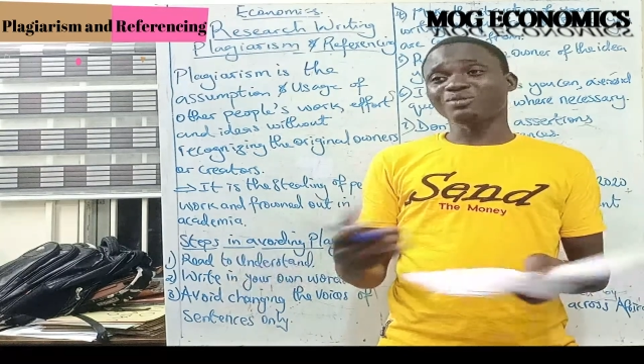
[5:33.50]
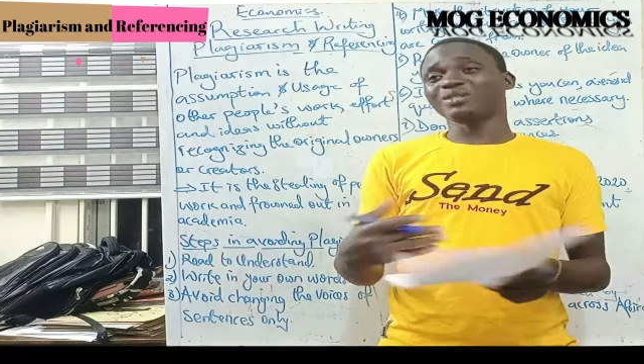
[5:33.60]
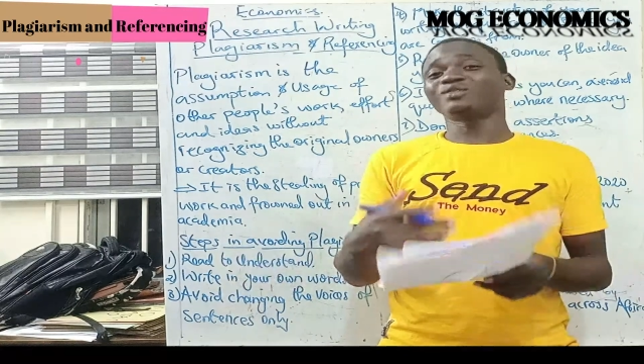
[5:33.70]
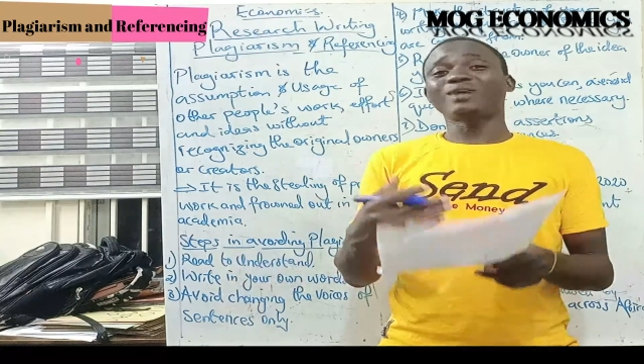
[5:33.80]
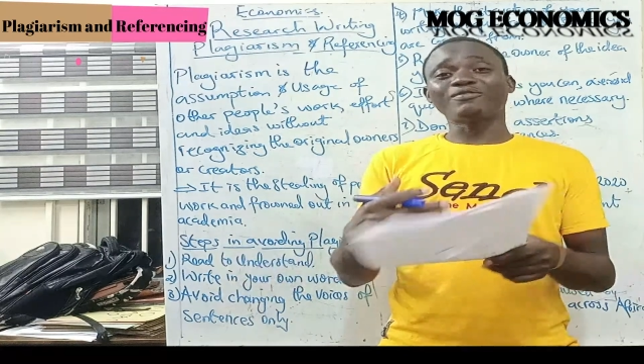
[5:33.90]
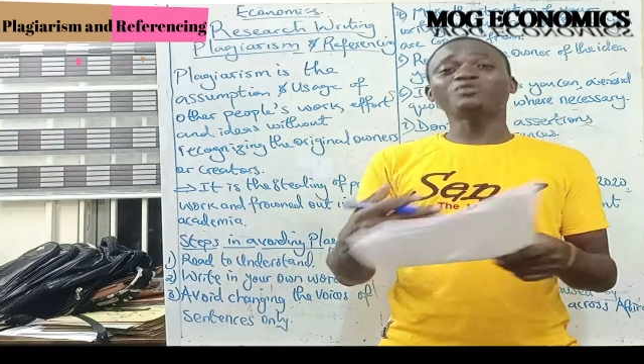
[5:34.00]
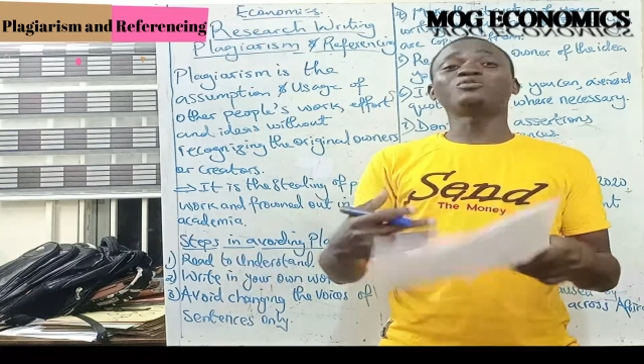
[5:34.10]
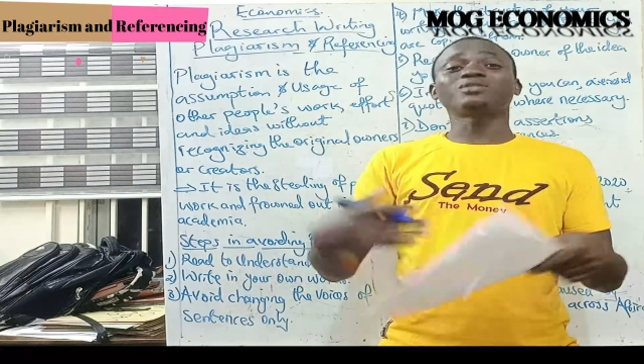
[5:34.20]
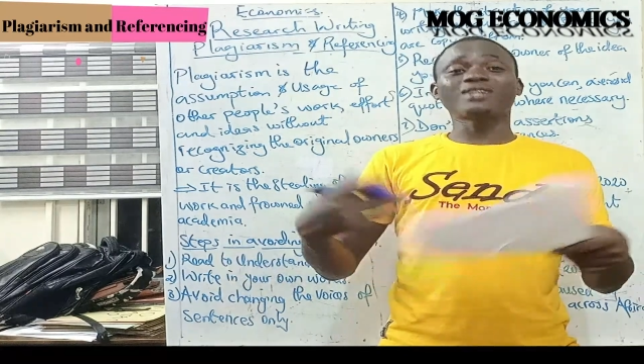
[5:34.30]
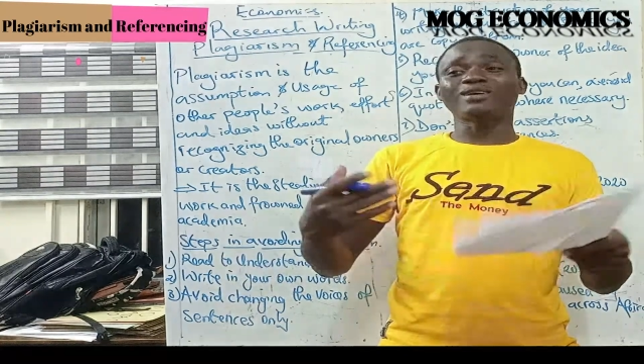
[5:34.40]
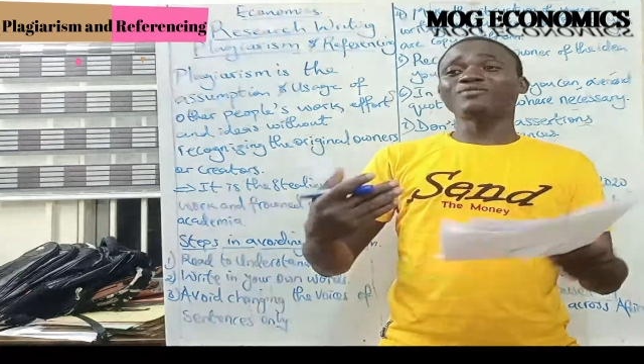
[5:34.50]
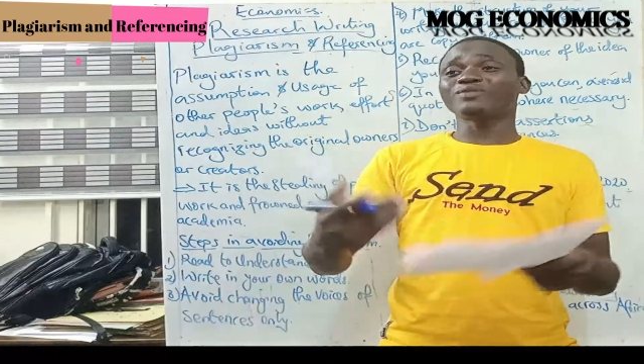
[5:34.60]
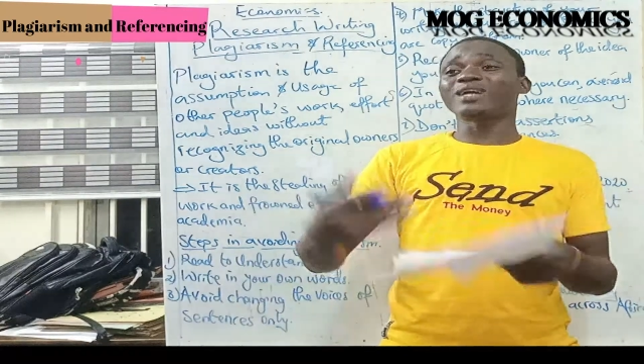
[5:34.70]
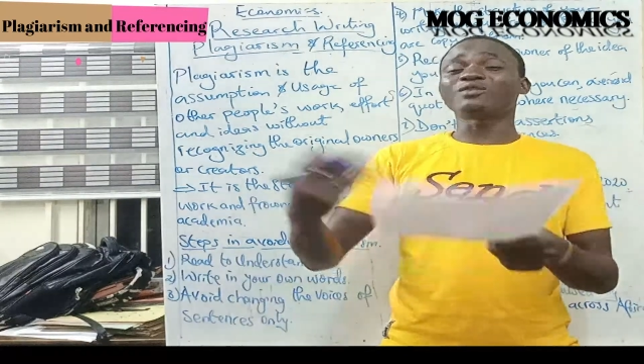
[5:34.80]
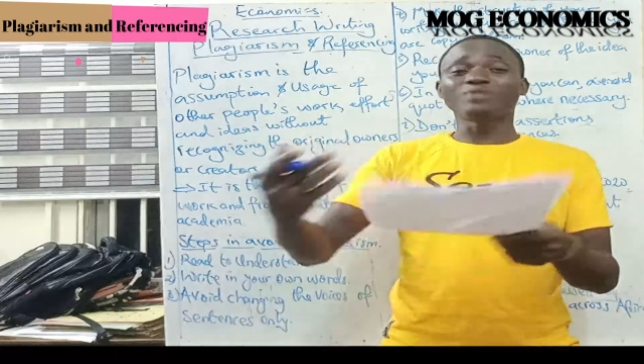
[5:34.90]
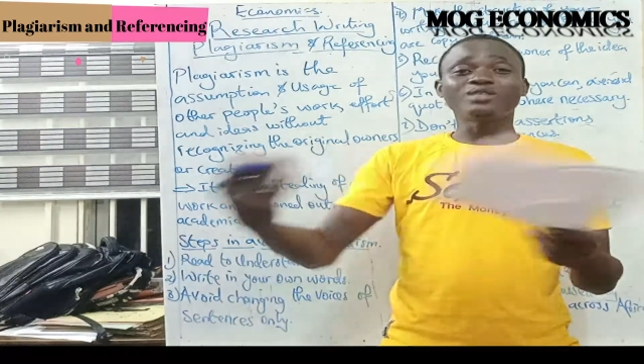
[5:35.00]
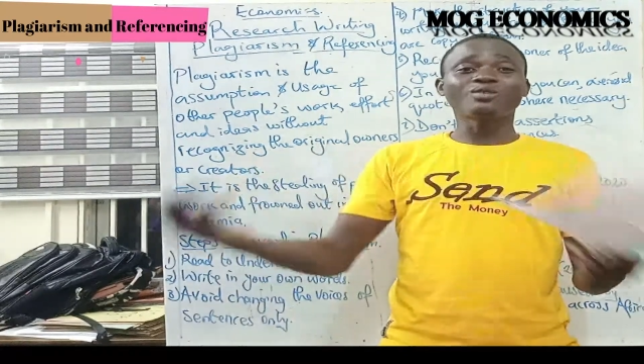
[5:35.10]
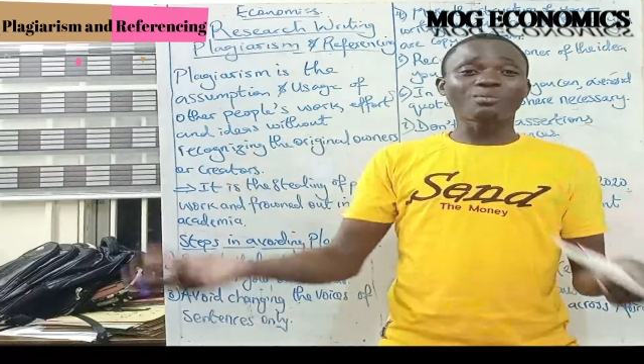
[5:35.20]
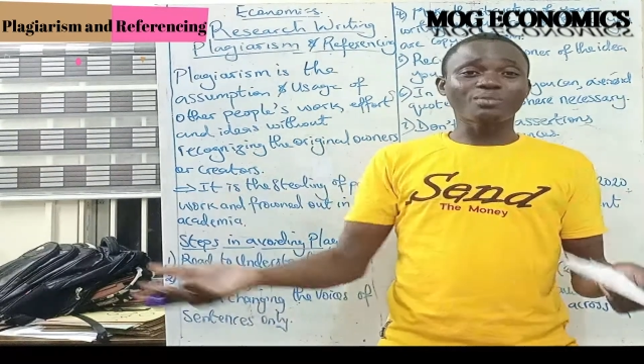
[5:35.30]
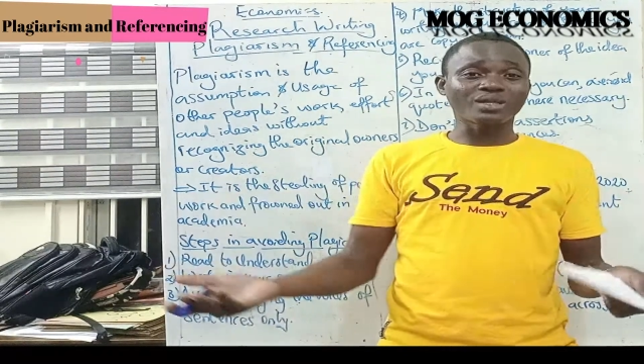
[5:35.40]
Okay, you have to research, you have to like read
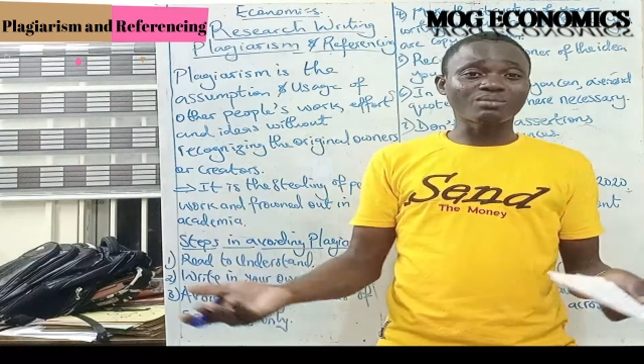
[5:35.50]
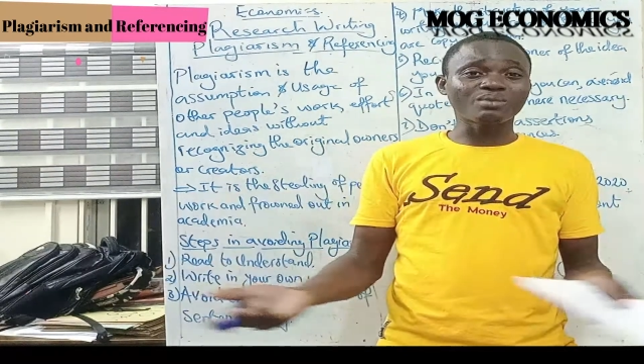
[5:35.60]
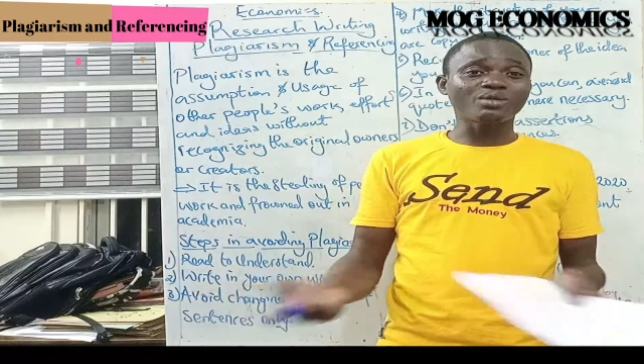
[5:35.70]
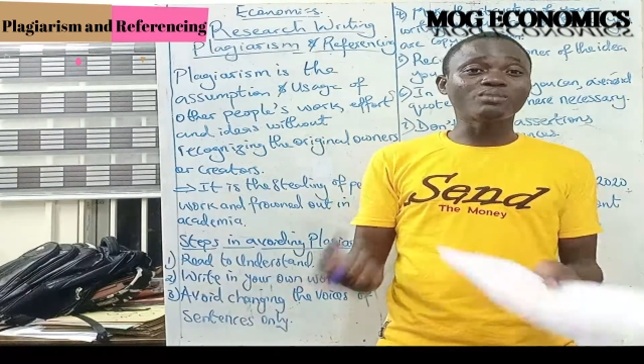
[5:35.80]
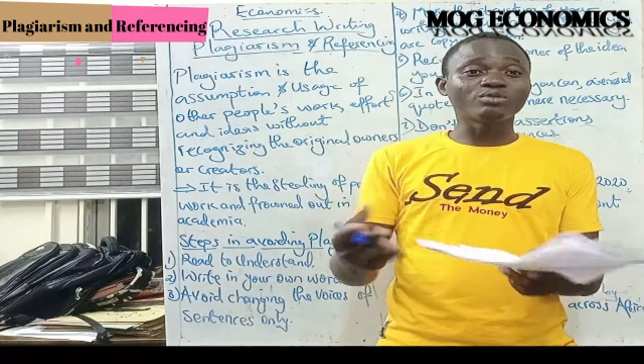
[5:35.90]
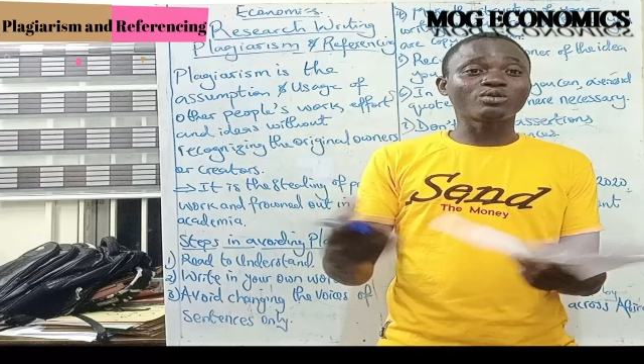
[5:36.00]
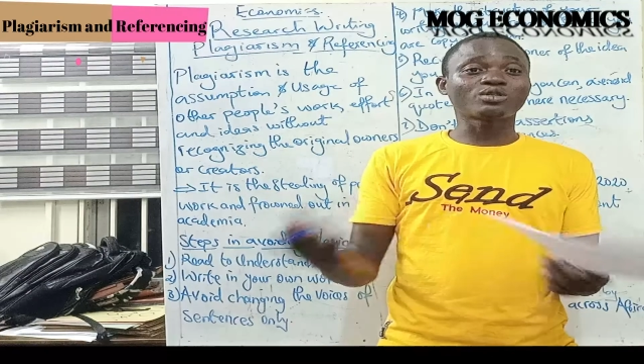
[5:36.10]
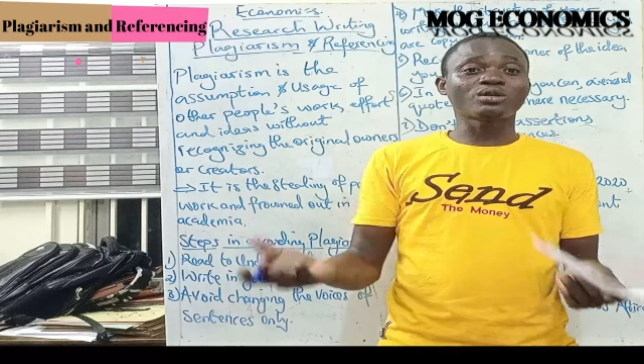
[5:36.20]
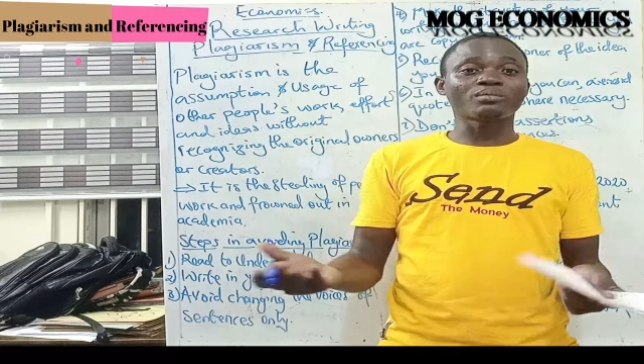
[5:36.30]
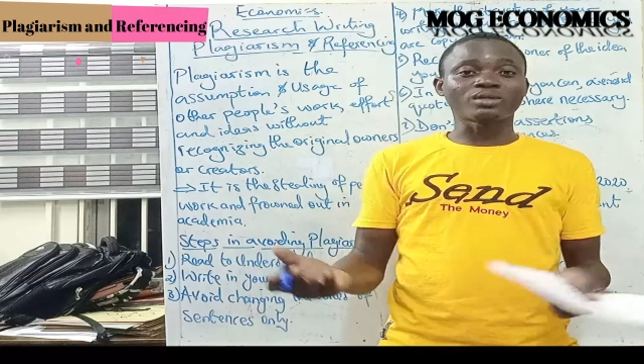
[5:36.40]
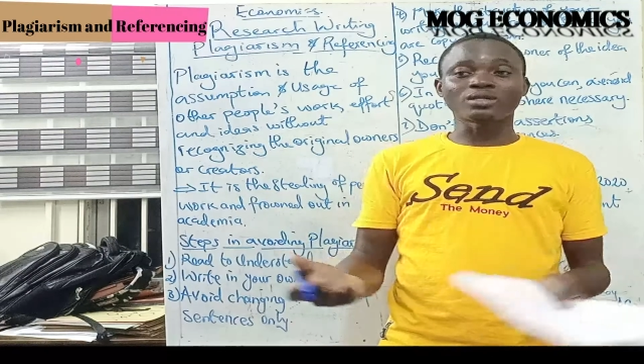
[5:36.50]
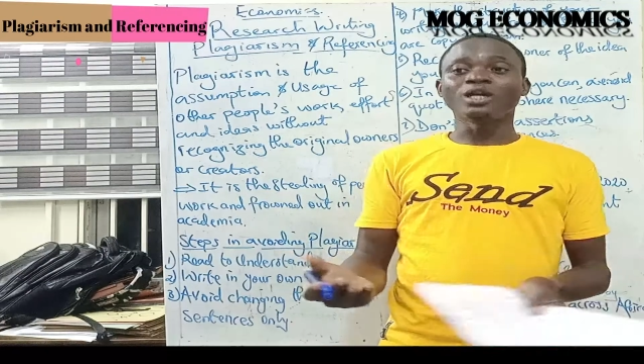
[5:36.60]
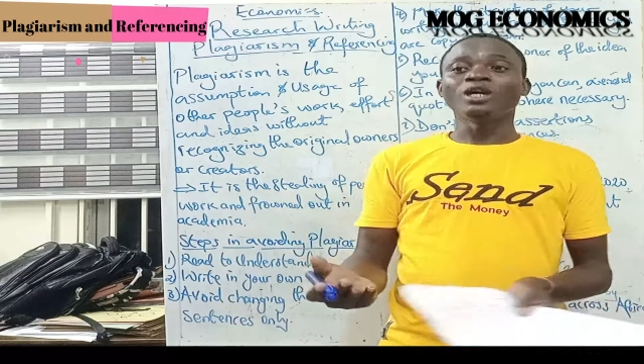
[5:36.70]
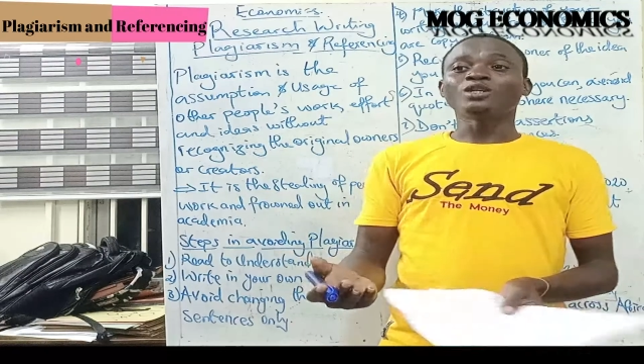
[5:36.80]
something, maybe a book or something,